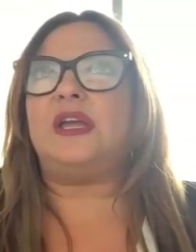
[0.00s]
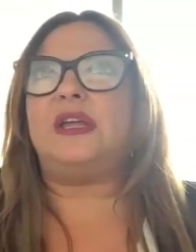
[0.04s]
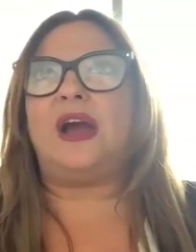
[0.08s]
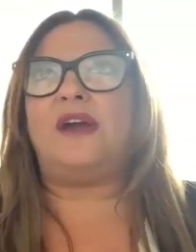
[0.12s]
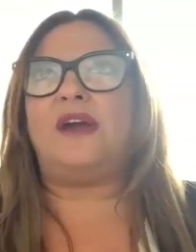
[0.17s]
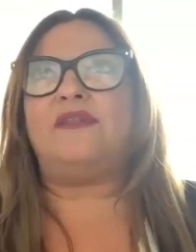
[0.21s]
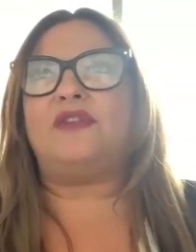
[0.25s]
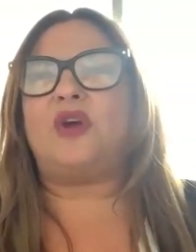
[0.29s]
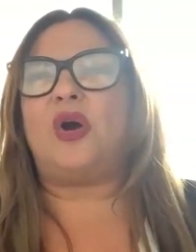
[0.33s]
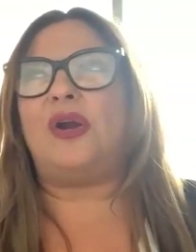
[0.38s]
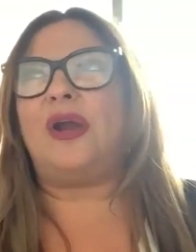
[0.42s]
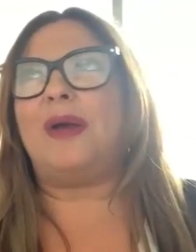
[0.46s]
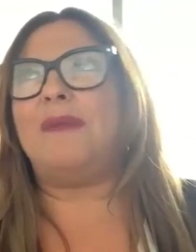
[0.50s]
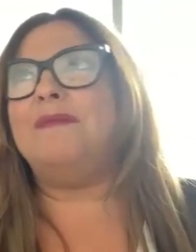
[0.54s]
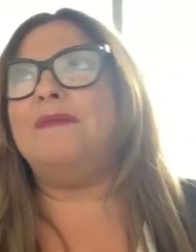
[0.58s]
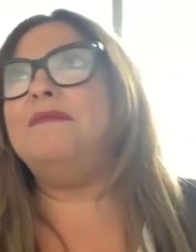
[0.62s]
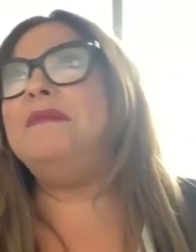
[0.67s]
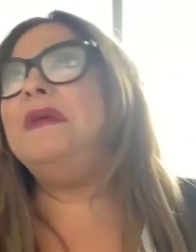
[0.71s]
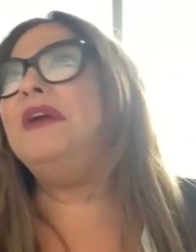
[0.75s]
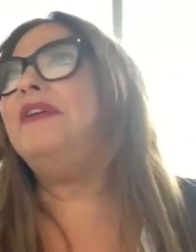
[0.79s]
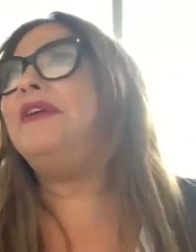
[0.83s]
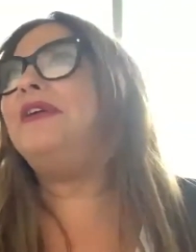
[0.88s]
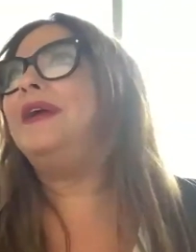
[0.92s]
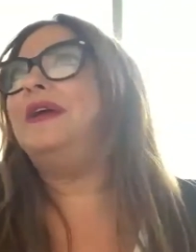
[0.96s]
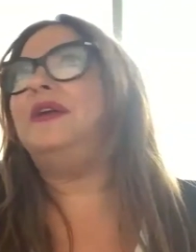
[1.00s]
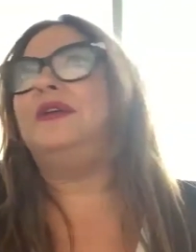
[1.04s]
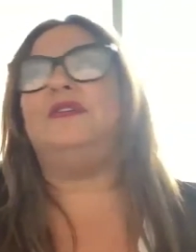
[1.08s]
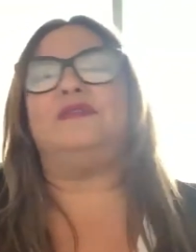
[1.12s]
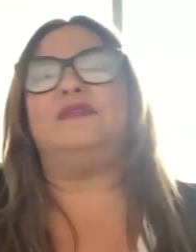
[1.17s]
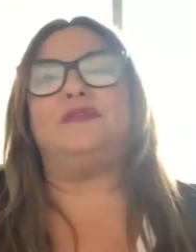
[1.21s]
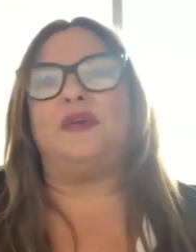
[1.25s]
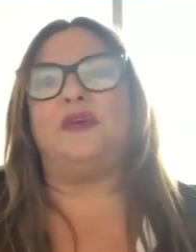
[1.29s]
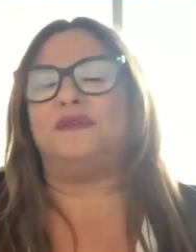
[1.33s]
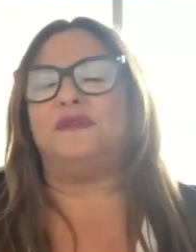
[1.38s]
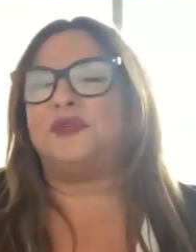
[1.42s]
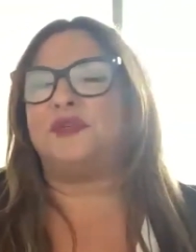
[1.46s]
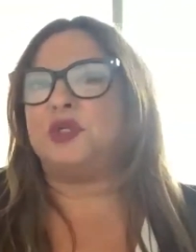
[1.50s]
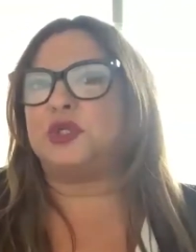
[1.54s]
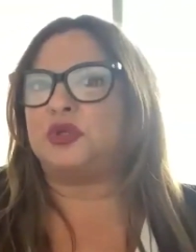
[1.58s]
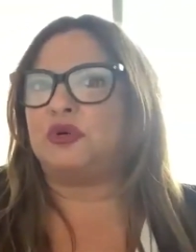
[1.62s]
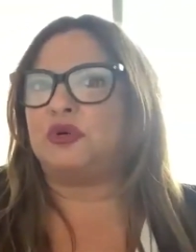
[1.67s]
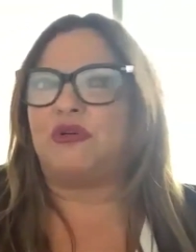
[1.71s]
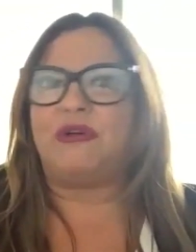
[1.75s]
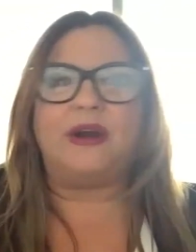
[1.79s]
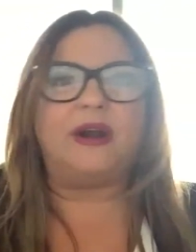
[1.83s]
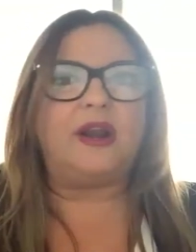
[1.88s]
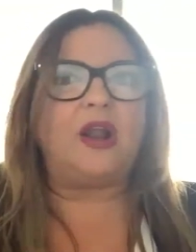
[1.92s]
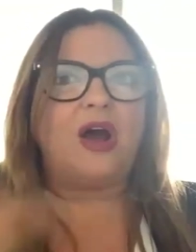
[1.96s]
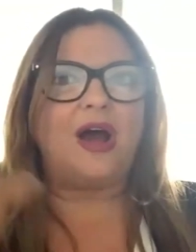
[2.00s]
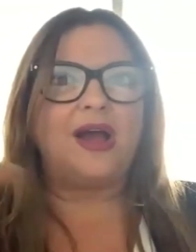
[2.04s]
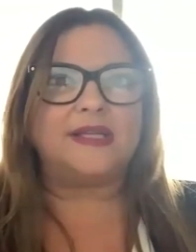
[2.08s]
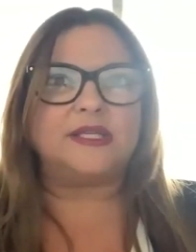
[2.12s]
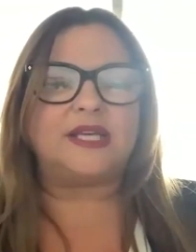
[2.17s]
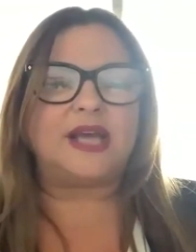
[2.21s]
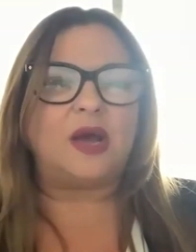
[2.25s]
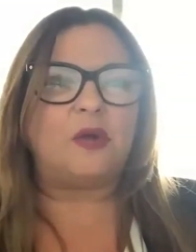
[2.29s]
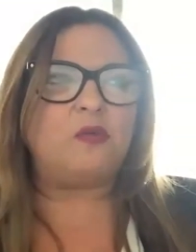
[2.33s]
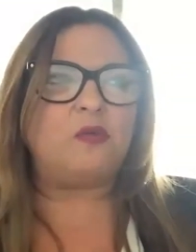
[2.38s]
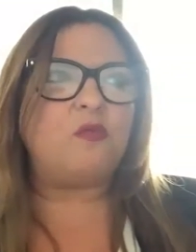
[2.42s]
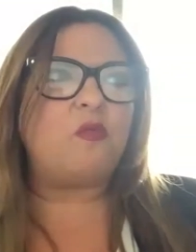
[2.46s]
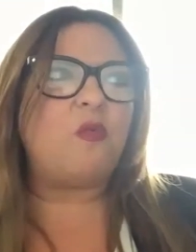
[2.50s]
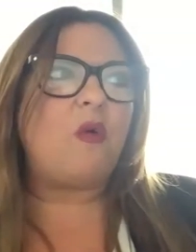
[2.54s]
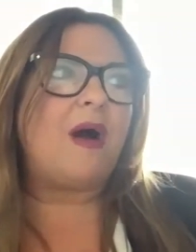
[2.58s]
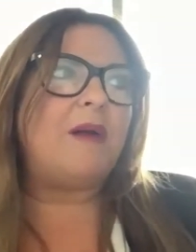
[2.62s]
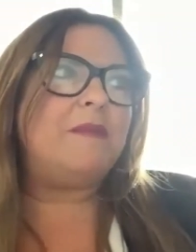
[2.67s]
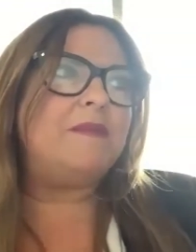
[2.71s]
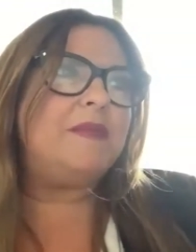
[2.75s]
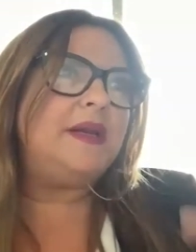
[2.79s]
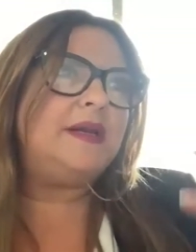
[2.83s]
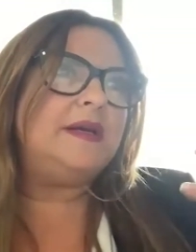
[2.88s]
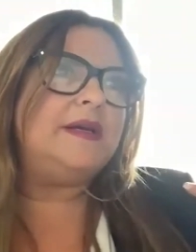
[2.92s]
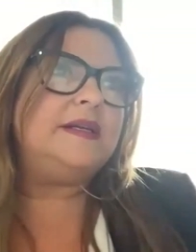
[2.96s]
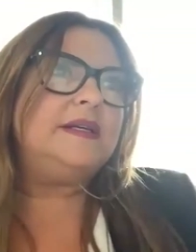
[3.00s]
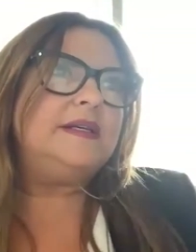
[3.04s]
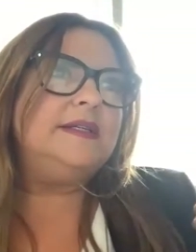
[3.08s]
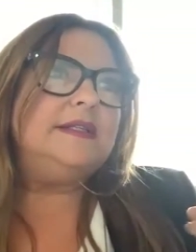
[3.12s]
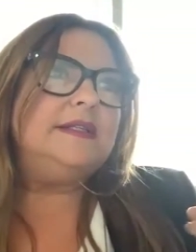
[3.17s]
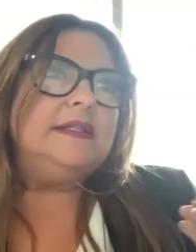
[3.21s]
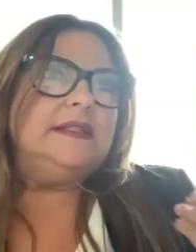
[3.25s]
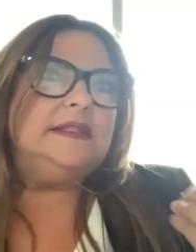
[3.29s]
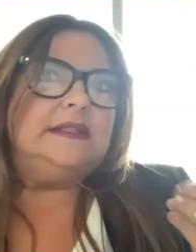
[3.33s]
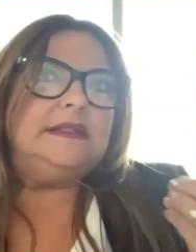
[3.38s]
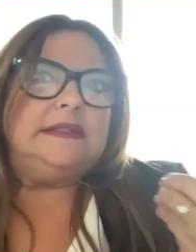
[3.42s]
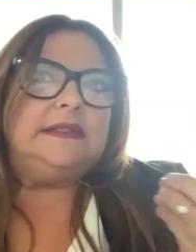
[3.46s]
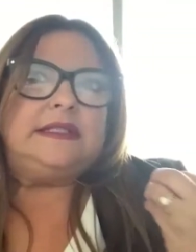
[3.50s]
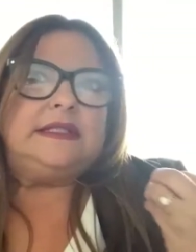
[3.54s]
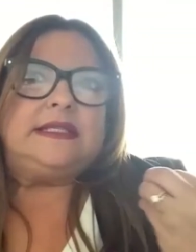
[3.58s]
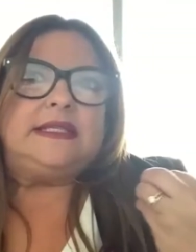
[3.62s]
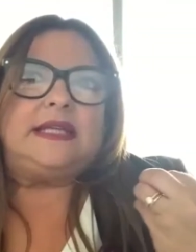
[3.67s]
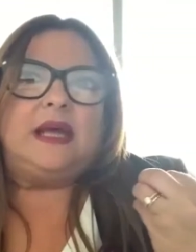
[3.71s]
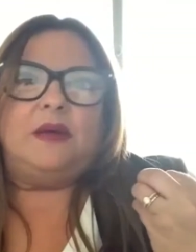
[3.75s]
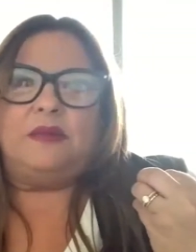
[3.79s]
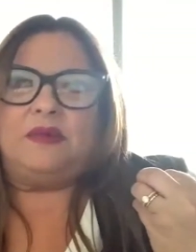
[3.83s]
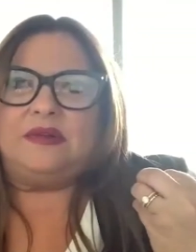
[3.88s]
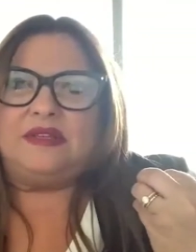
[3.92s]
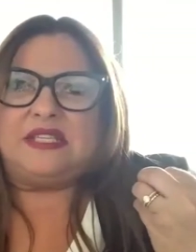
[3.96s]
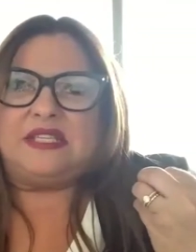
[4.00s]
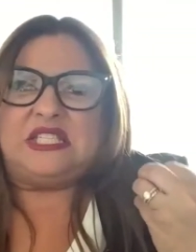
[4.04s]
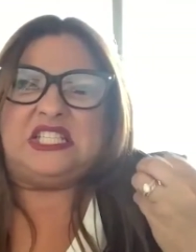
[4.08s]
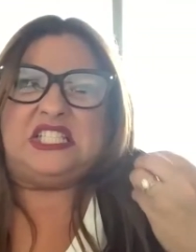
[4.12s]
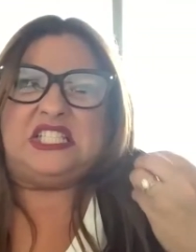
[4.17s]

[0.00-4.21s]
I've got a myriad of, of storylines. Like one minute someone's